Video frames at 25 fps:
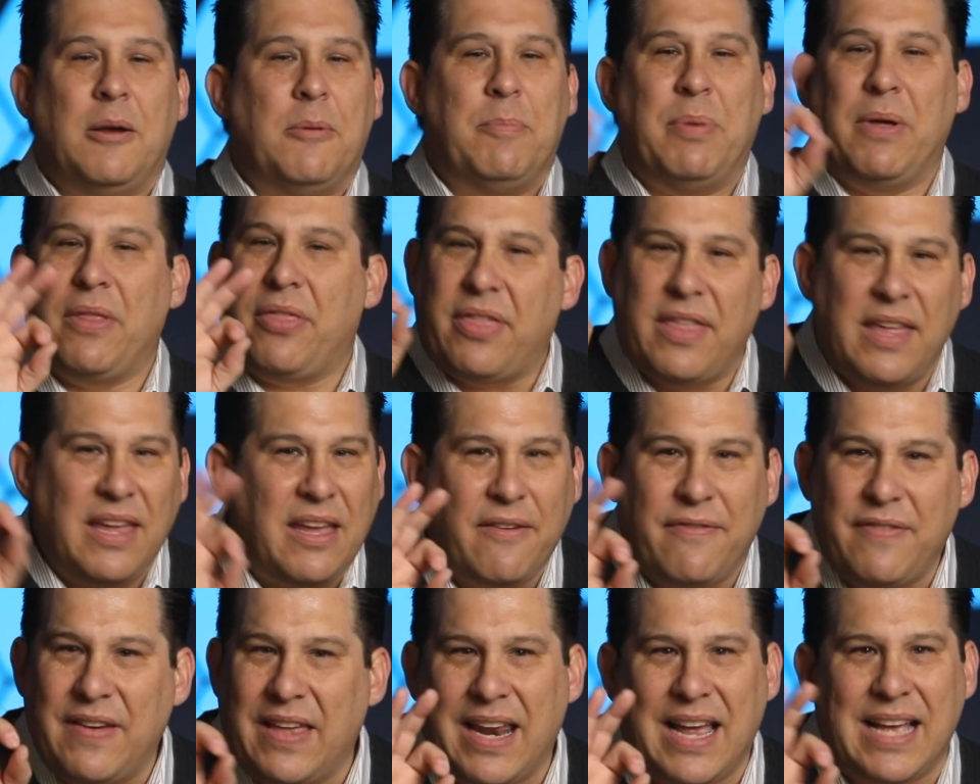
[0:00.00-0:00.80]
But think
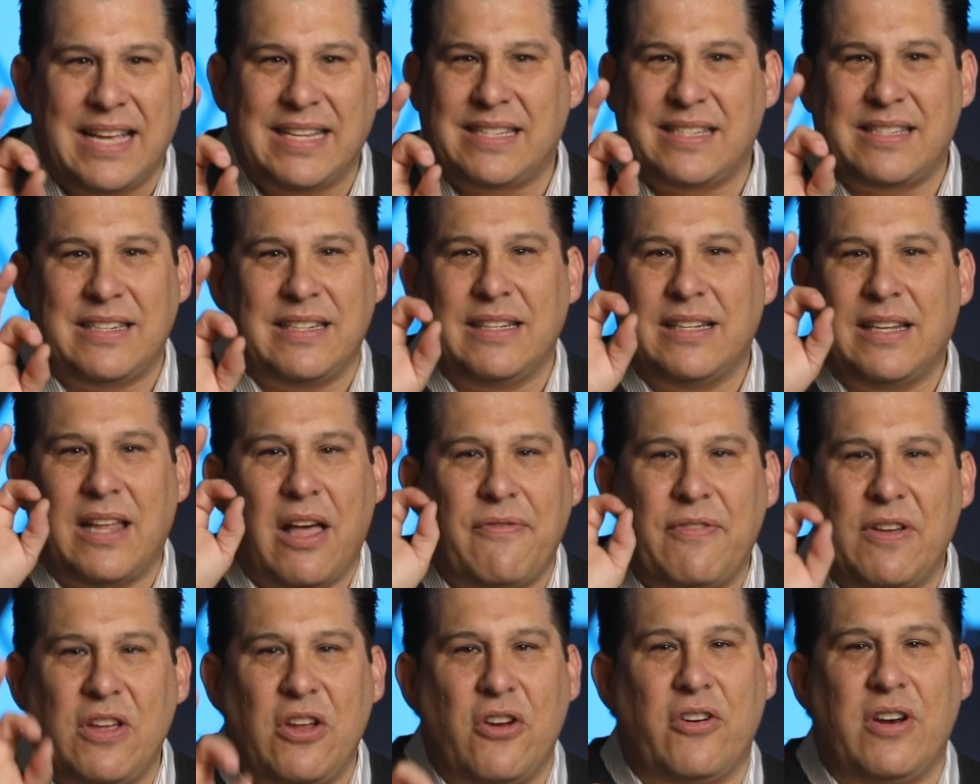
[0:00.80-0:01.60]
of it as
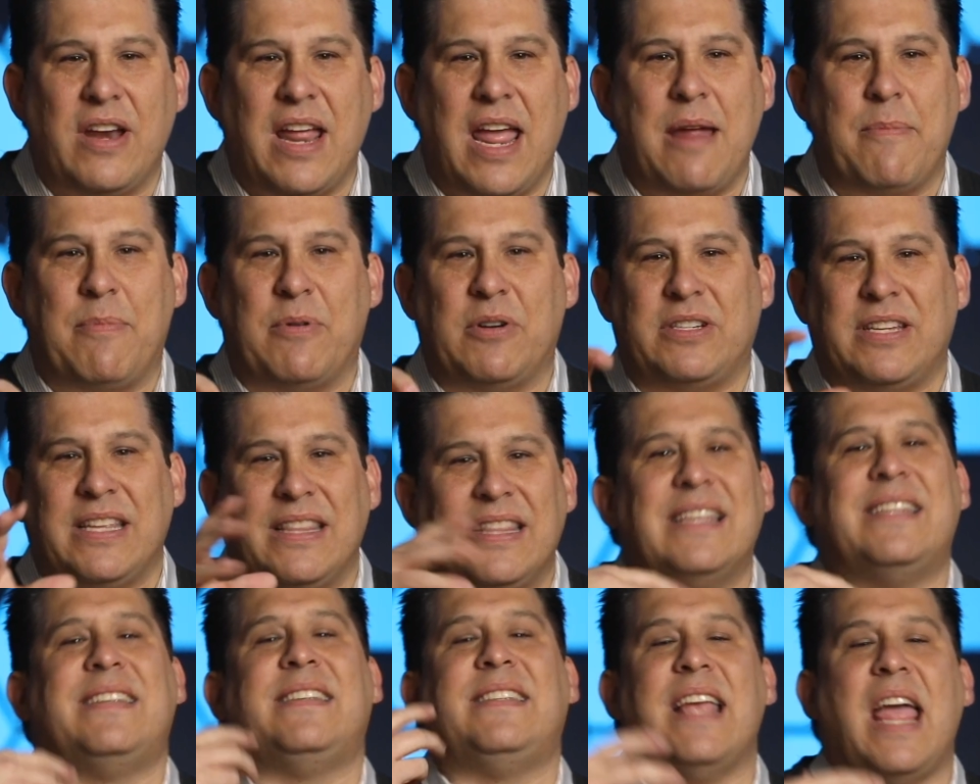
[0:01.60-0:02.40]
loving your neighbors in
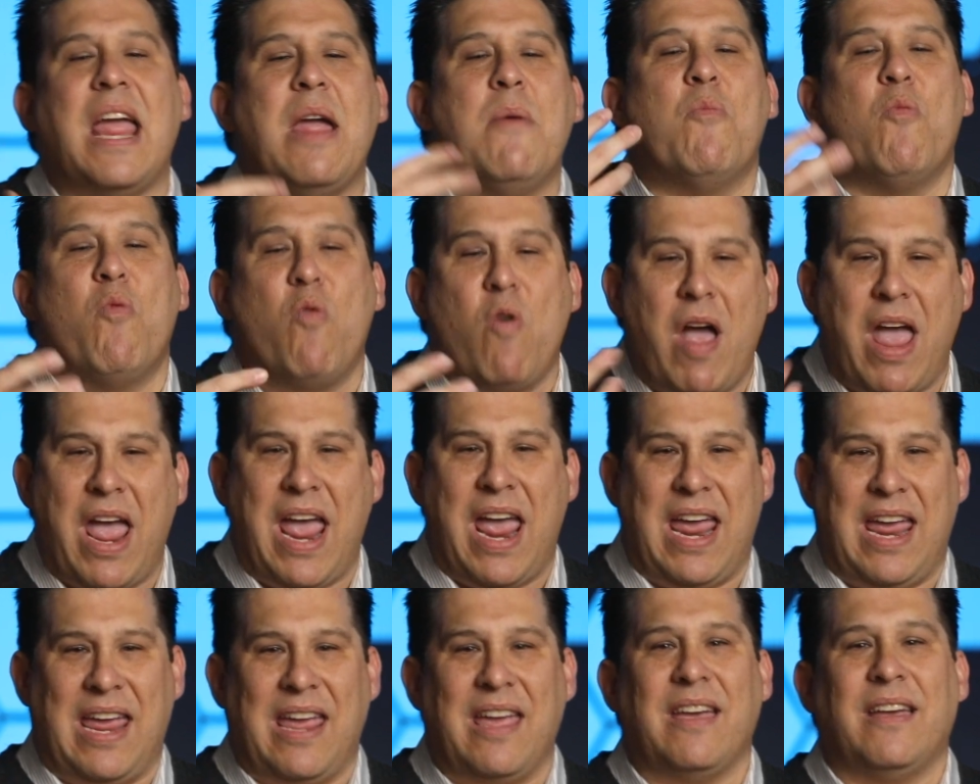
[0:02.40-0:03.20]
the same
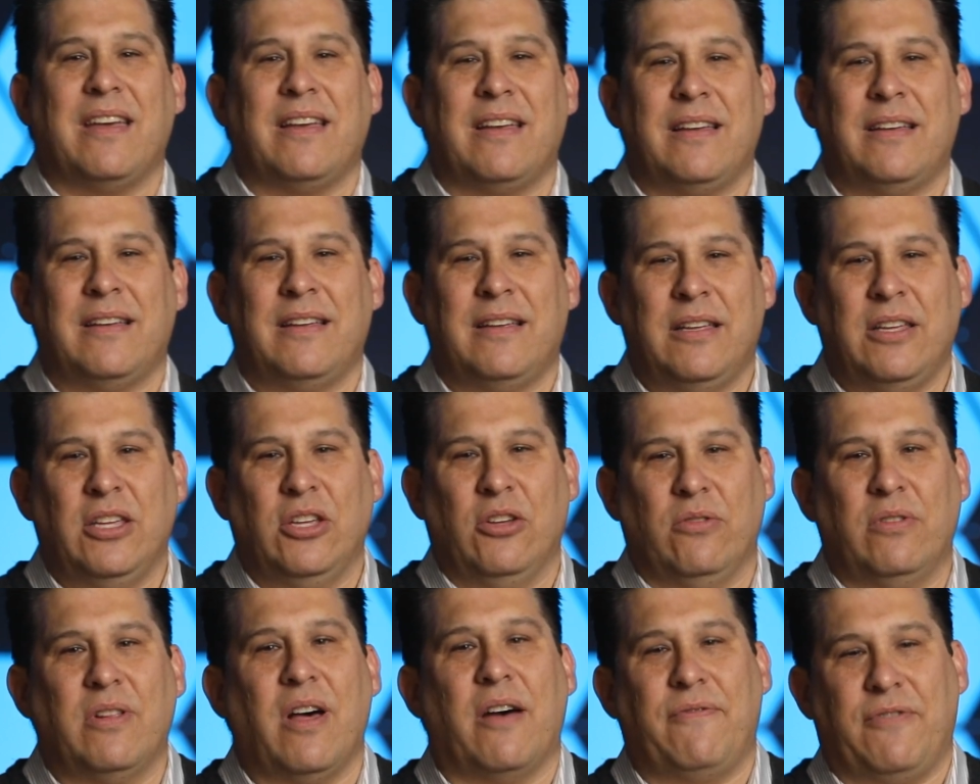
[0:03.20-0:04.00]
way
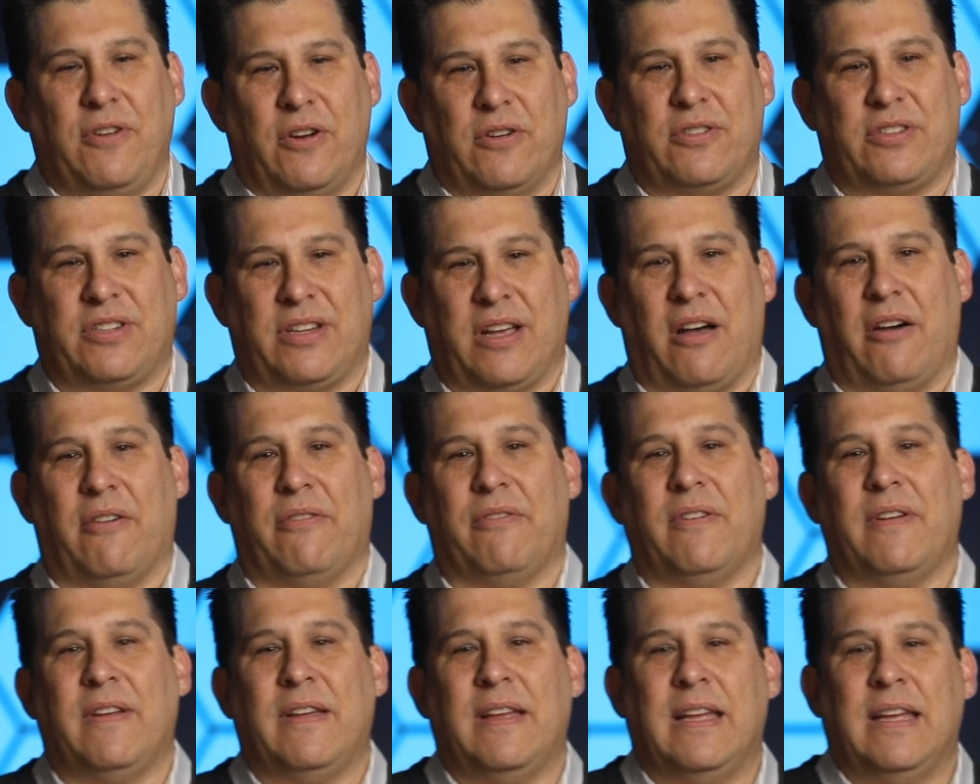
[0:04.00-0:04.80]
you love yourself.
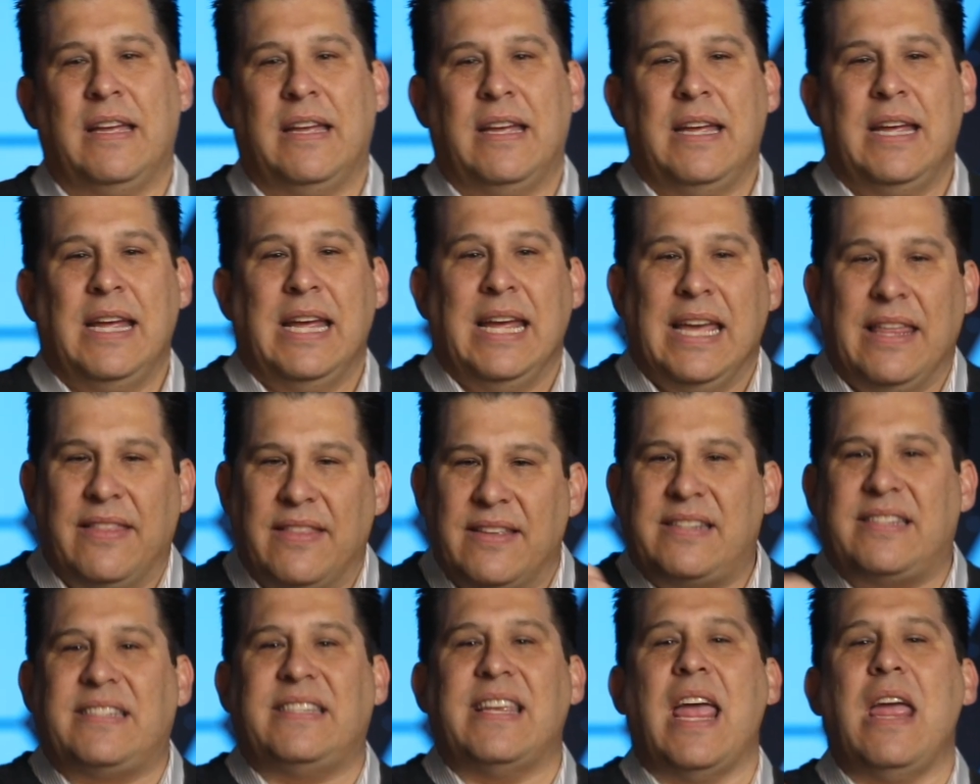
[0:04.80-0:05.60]
In
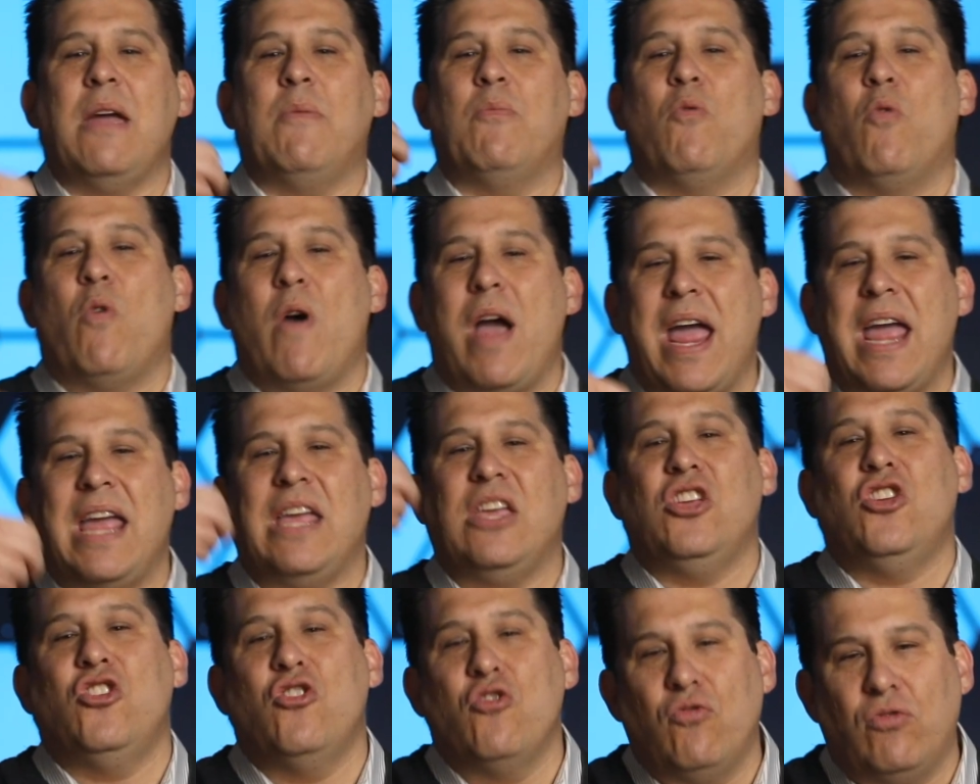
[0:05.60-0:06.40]
the same way
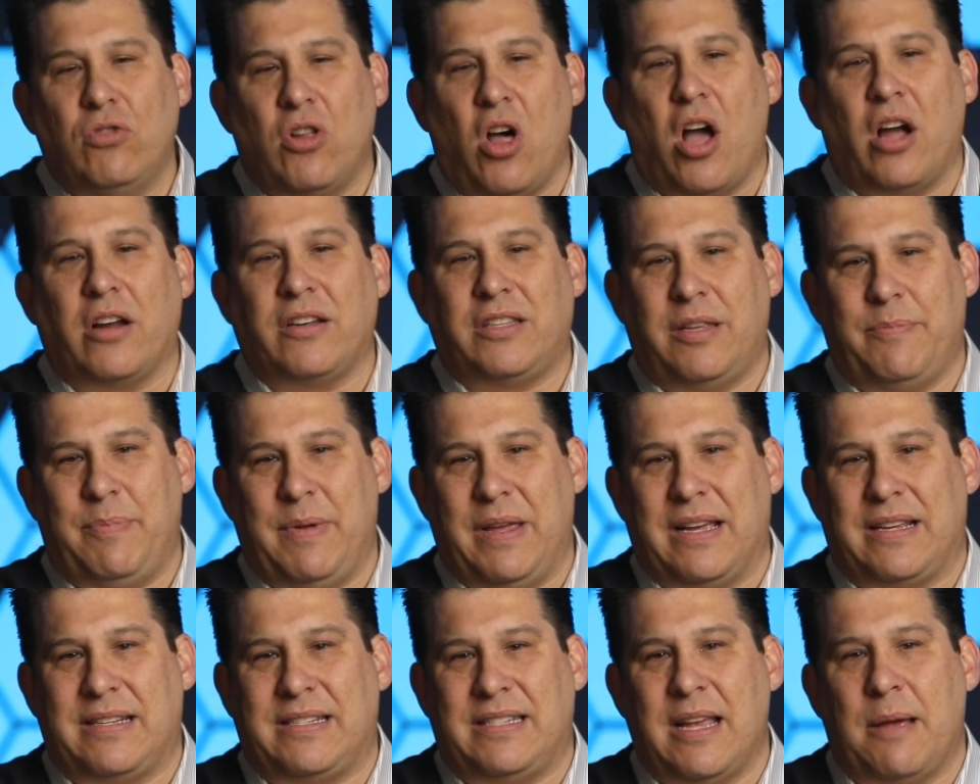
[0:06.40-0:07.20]
you long to be
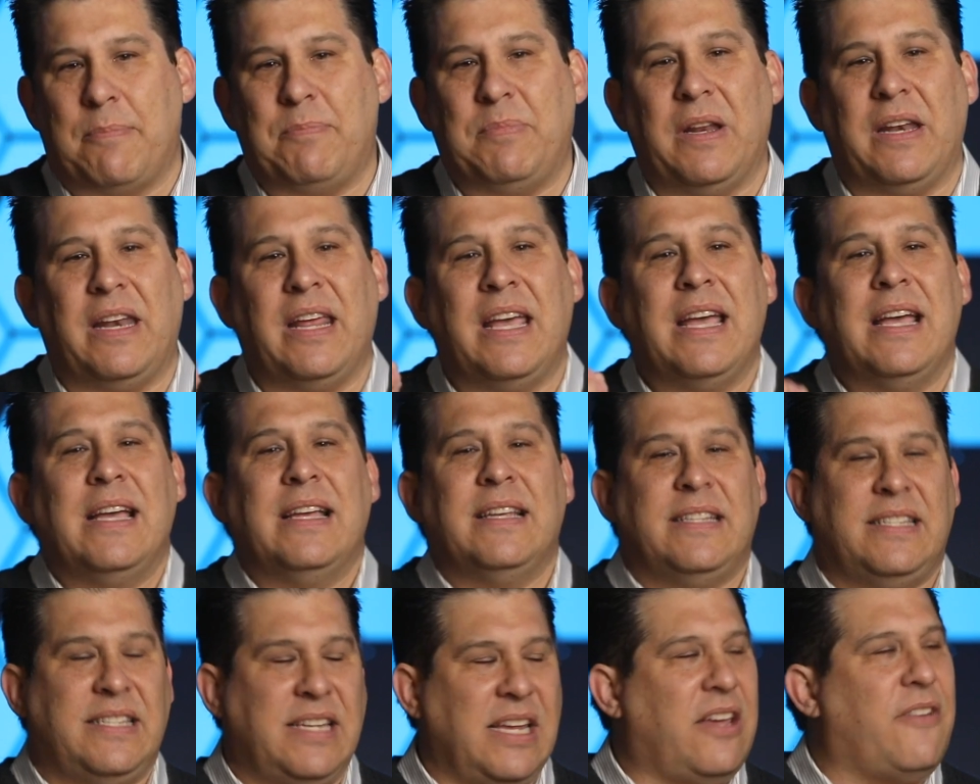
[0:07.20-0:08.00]
accepted,
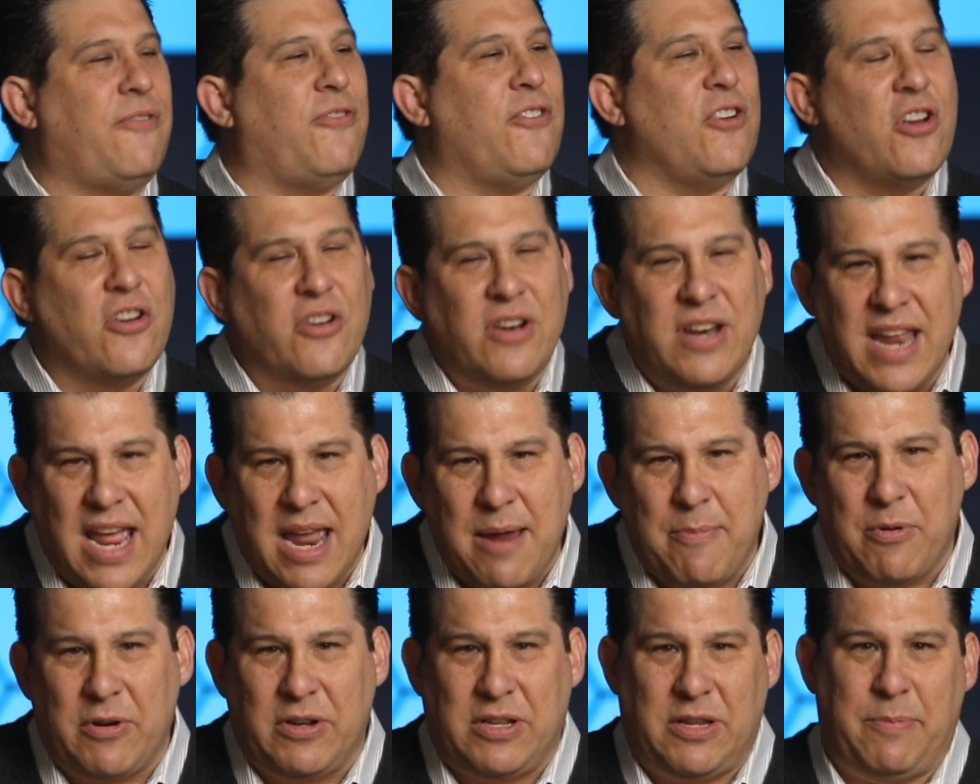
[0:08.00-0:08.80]
seek for your
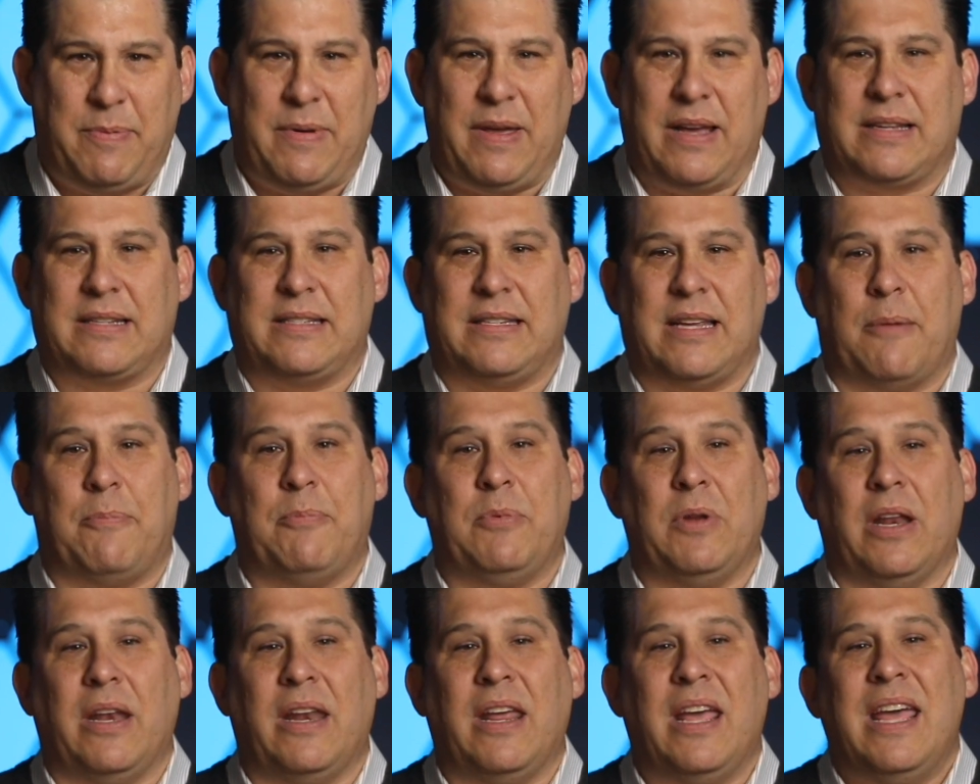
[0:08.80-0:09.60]
neighbor to be
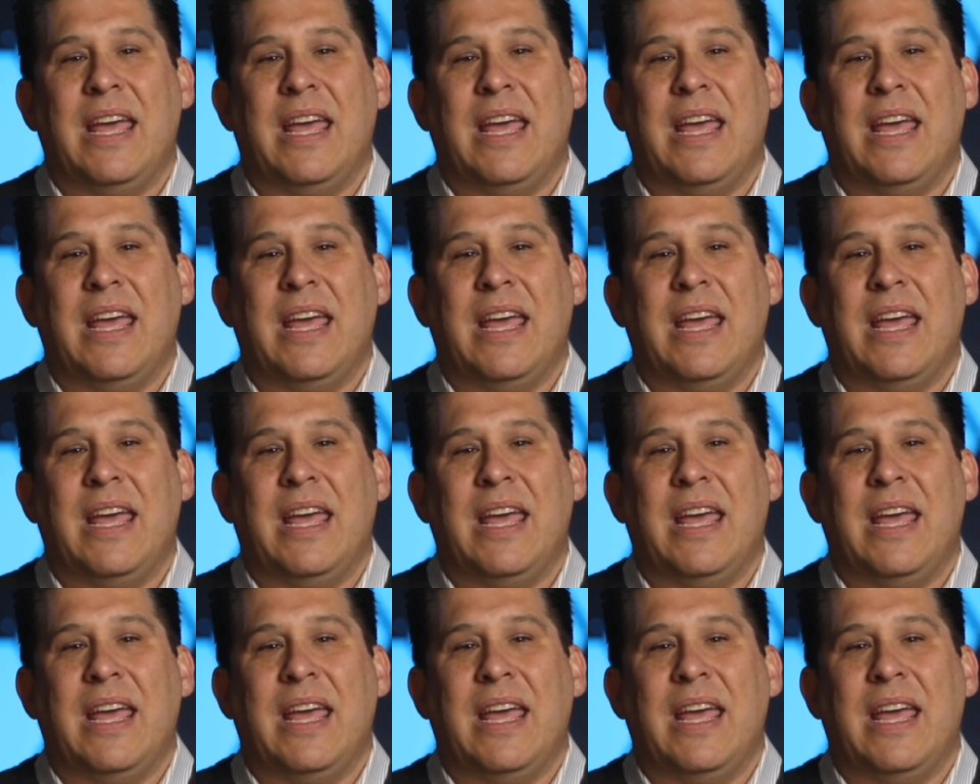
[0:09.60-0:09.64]
accepted.